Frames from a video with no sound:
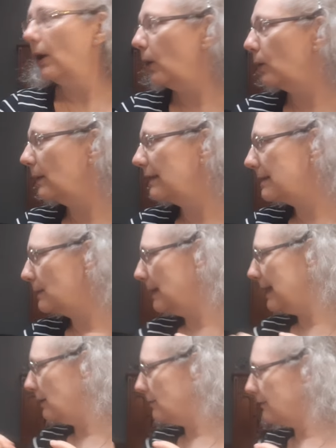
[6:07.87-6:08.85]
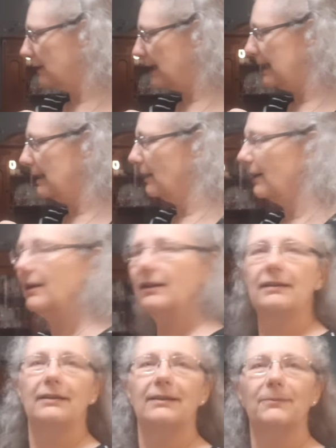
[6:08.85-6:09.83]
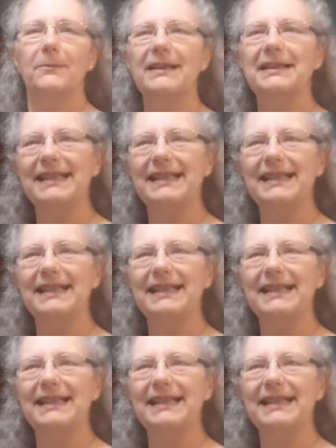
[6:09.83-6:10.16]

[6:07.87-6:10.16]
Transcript: oh, it's way over here. One